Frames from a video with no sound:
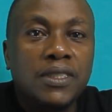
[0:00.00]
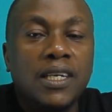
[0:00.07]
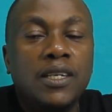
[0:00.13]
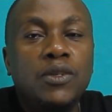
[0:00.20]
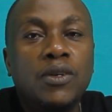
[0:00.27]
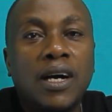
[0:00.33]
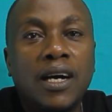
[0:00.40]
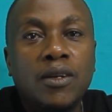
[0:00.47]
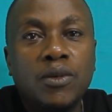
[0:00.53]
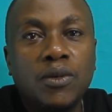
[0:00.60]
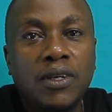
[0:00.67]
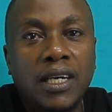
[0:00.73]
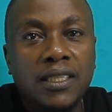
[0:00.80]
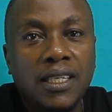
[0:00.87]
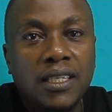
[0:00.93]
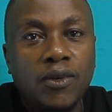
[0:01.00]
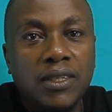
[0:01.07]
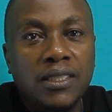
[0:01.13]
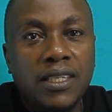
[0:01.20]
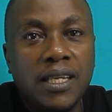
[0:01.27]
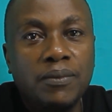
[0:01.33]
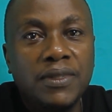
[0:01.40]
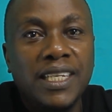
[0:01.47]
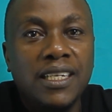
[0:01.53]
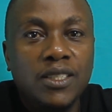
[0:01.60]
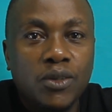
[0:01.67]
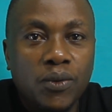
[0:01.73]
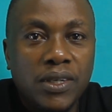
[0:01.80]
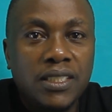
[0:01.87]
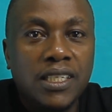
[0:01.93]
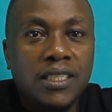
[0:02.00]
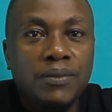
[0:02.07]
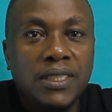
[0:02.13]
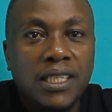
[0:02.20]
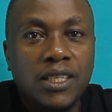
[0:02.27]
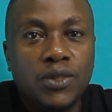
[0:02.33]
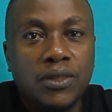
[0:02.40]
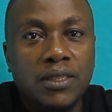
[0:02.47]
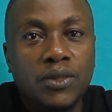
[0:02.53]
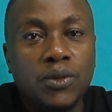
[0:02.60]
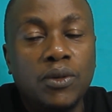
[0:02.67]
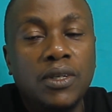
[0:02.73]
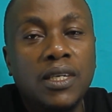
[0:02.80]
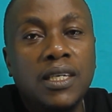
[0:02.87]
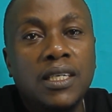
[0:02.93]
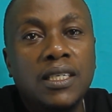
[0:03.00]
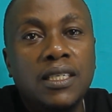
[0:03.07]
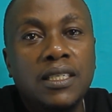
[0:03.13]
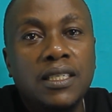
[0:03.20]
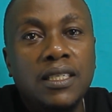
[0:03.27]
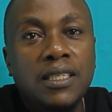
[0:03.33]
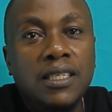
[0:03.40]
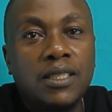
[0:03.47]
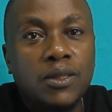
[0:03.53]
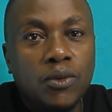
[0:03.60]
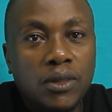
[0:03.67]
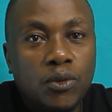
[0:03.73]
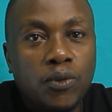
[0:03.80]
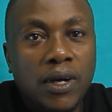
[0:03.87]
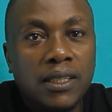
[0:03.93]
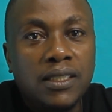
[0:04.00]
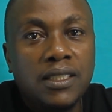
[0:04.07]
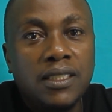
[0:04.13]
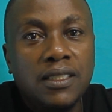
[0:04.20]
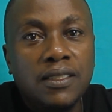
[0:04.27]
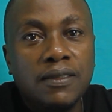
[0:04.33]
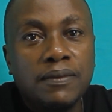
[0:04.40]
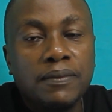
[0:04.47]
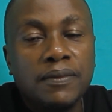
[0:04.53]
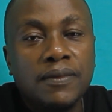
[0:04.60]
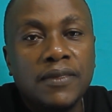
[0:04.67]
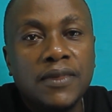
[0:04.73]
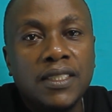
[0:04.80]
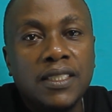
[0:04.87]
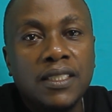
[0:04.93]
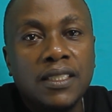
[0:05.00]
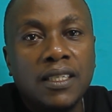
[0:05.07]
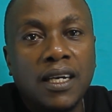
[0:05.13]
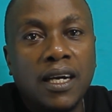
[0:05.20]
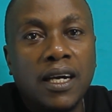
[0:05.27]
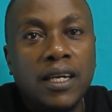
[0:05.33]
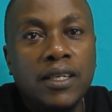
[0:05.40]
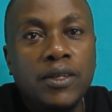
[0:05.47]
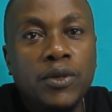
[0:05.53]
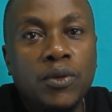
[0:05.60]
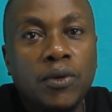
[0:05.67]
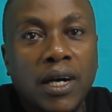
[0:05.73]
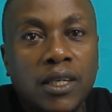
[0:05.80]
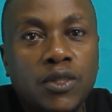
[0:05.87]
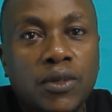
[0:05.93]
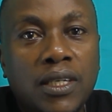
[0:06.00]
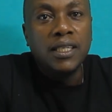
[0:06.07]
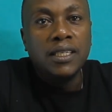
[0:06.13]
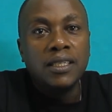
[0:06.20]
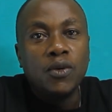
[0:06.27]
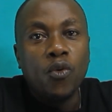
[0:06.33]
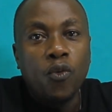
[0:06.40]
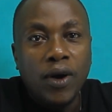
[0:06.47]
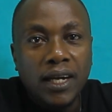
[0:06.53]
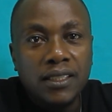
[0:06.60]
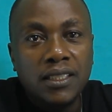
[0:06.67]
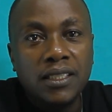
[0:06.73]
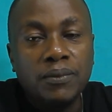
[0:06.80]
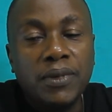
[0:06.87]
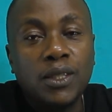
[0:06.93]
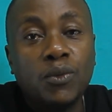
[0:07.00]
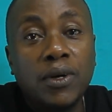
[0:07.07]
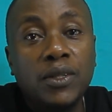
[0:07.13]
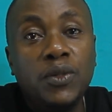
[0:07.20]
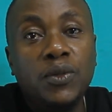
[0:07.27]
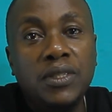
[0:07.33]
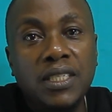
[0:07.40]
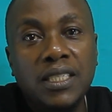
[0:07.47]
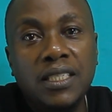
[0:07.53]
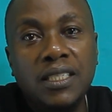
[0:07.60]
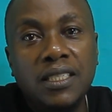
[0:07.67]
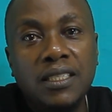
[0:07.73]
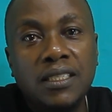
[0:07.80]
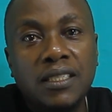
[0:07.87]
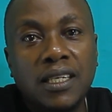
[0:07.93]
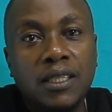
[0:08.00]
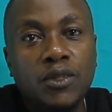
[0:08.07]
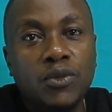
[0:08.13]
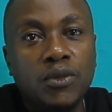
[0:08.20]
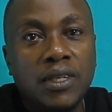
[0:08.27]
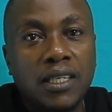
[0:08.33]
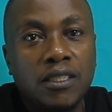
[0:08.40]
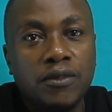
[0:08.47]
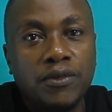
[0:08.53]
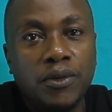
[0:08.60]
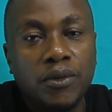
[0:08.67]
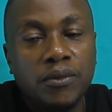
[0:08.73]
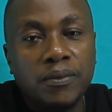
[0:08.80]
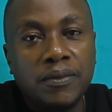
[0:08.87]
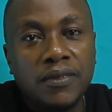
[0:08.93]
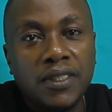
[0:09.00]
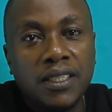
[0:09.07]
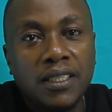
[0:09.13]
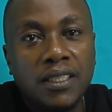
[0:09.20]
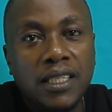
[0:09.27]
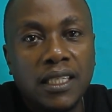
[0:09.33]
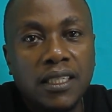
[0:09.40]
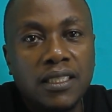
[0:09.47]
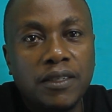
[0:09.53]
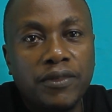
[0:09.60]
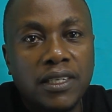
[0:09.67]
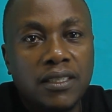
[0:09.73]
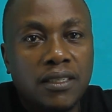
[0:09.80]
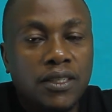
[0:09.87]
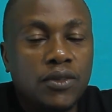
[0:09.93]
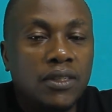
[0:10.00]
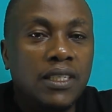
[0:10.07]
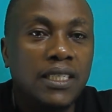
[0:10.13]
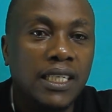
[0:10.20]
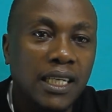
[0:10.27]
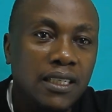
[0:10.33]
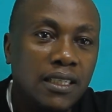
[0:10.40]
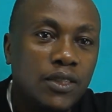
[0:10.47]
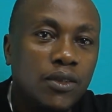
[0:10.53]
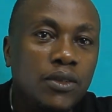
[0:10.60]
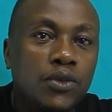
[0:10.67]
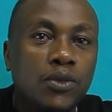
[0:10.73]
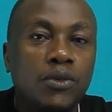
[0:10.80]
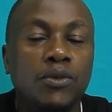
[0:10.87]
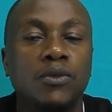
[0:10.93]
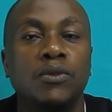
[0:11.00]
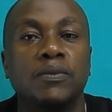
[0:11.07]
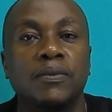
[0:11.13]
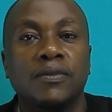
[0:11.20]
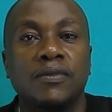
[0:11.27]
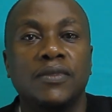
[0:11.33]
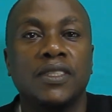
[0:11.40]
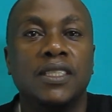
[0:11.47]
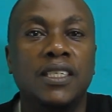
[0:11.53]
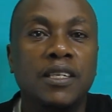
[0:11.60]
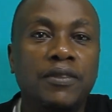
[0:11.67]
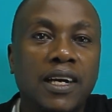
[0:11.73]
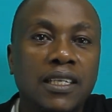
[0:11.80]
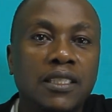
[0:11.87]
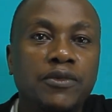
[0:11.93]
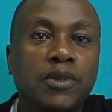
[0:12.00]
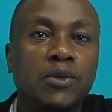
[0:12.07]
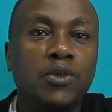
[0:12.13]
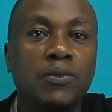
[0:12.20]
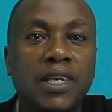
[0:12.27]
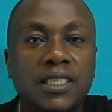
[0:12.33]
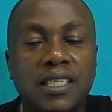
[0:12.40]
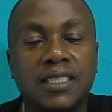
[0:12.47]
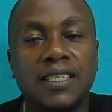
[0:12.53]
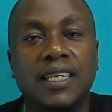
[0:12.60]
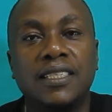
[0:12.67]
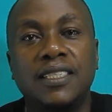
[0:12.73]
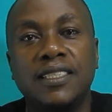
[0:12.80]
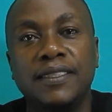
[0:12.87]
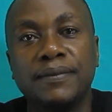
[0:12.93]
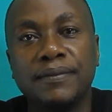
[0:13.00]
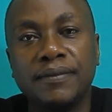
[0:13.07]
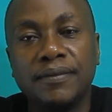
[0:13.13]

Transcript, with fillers: can you handle at any one time? There is always a limitation. So it's not what uh, you actually want, but what you need that you should ask for. That is the first reason. The second reason you should do, never ask for too much is that uh,